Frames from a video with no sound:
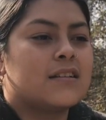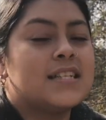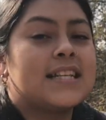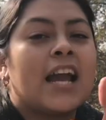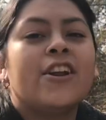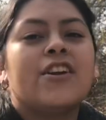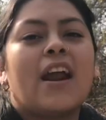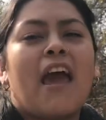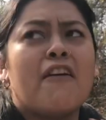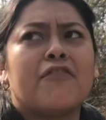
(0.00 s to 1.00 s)

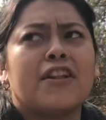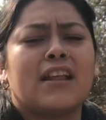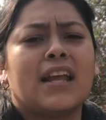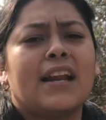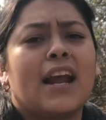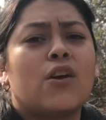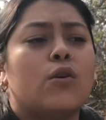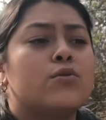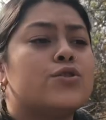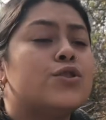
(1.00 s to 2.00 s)
designer everything, like
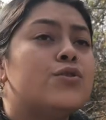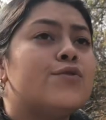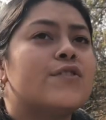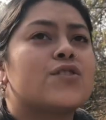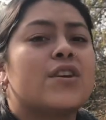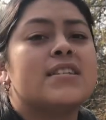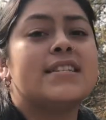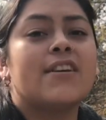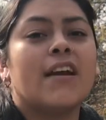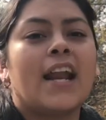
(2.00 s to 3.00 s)
Coach shoes, Victoria's
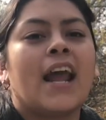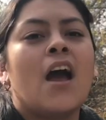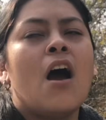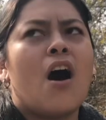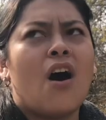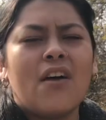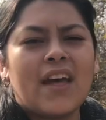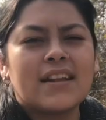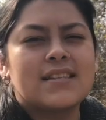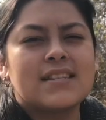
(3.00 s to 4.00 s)
Secret, like all
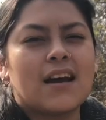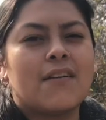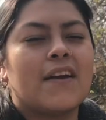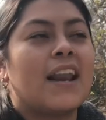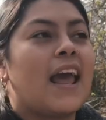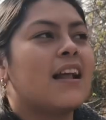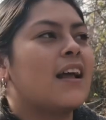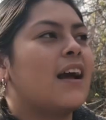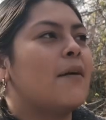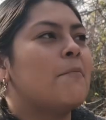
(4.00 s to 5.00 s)
that stuff. And like
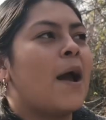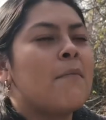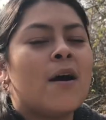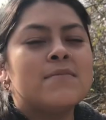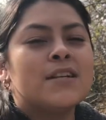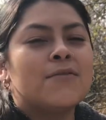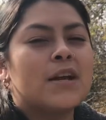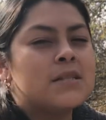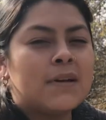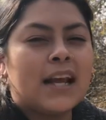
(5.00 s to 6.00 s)
my mom didn't
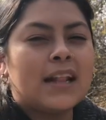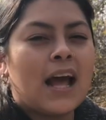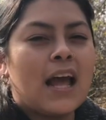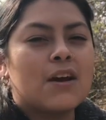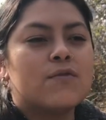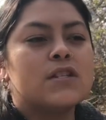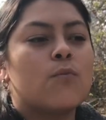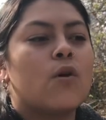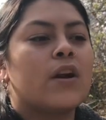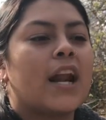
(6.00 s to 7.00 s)
raise me like that. It was
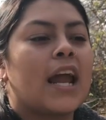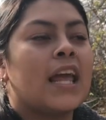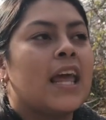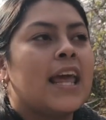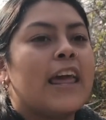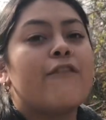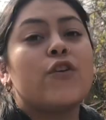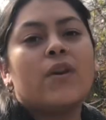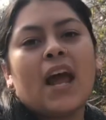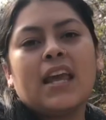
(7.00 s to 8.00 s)
more like,
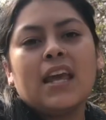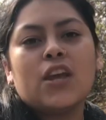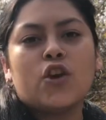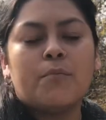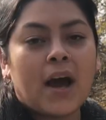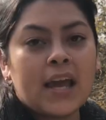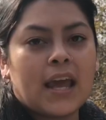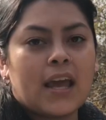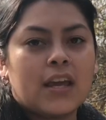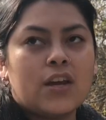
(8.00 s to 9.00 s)
if you like it, you buy
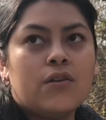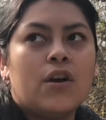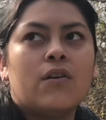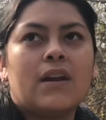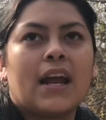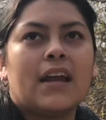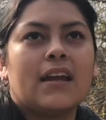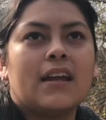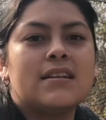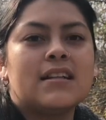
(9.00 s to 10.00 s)
it, you know, like
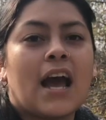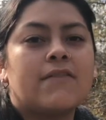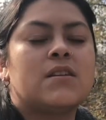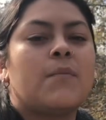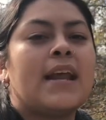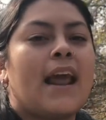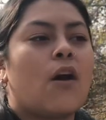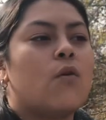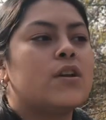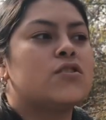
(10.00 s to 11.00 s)
it doesn't have to be
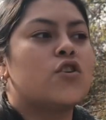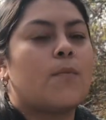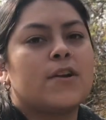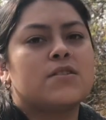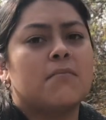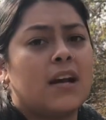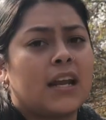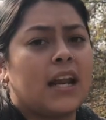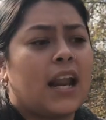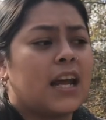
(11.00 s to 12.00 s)
like only so much
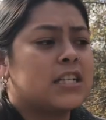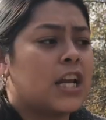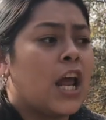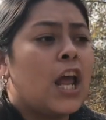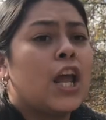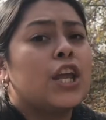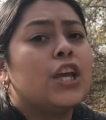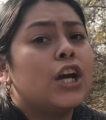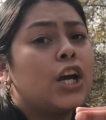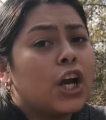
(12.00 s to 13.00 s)
money. Like shit,
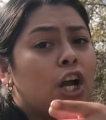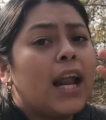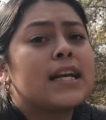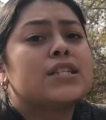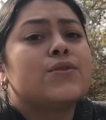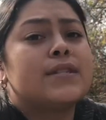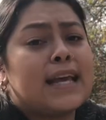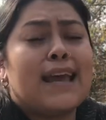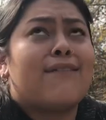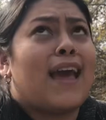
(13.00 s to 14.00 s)
your girl likes to
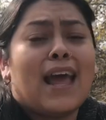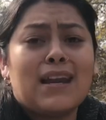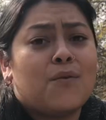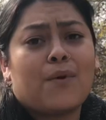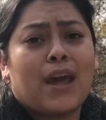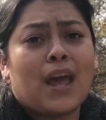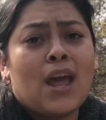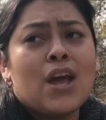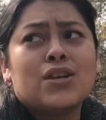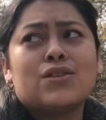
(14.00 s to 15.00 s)
save anyway.
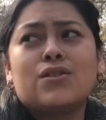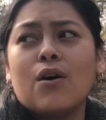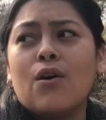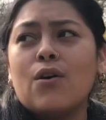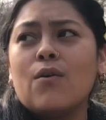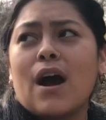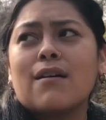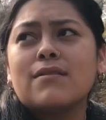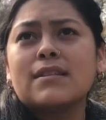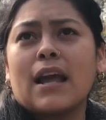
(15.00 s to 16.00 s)
So
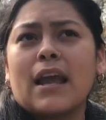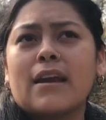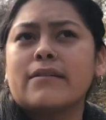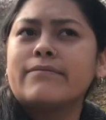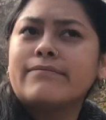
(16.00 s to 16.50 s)
I was like,